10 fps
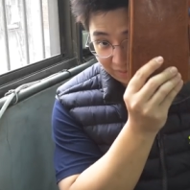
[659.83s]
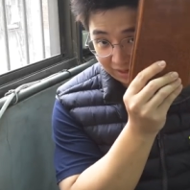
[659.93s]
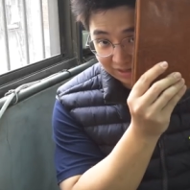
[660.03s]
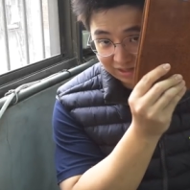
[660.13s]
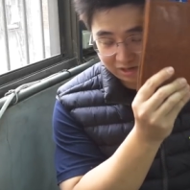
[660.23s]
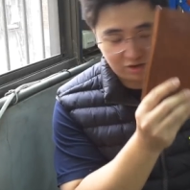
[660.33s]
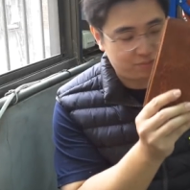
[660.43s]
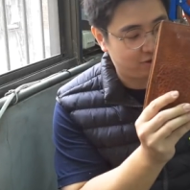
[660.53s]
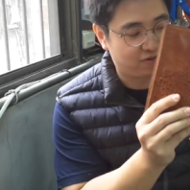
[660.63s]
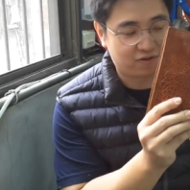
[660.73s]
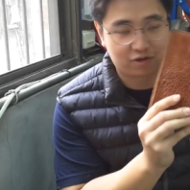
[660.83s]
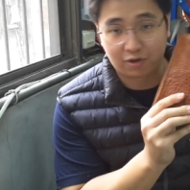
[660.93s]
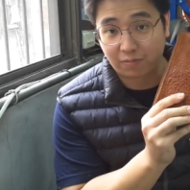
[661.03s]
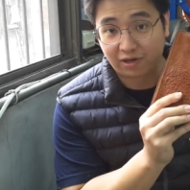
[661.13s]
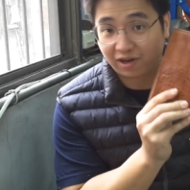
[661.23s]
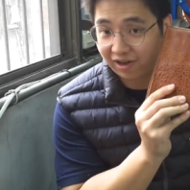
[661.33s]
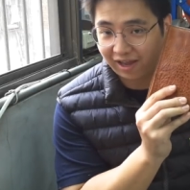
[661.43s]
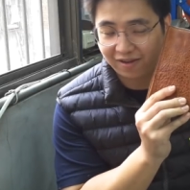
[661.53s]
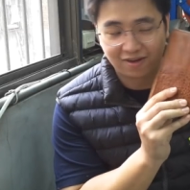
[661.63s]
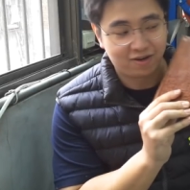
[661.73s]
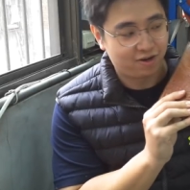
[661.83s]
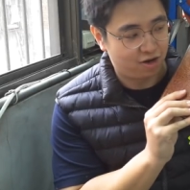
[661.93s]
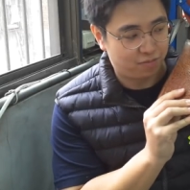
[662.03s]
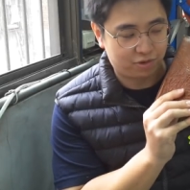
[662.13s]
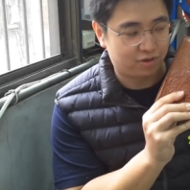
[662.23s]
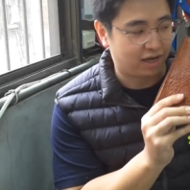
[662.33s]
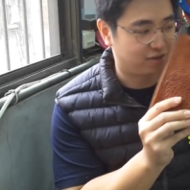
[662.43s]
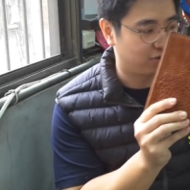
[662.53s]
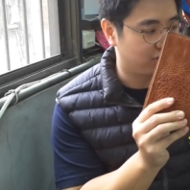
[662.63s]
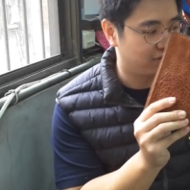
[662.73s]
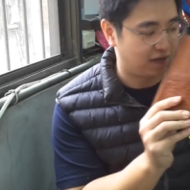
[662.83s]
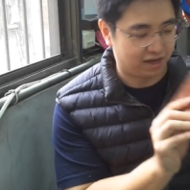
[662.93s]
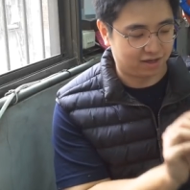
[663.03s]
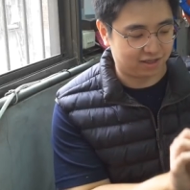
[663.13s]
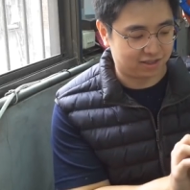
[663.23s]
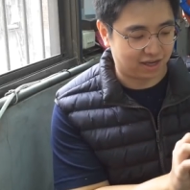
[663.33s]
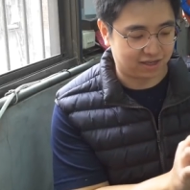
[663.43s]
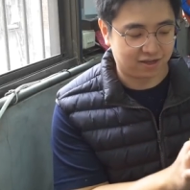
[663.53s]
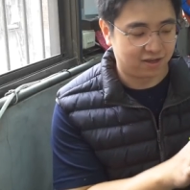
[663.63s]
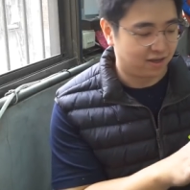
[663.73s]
Become such a beautiful notebook. Okay, hope you guys will going to like this later.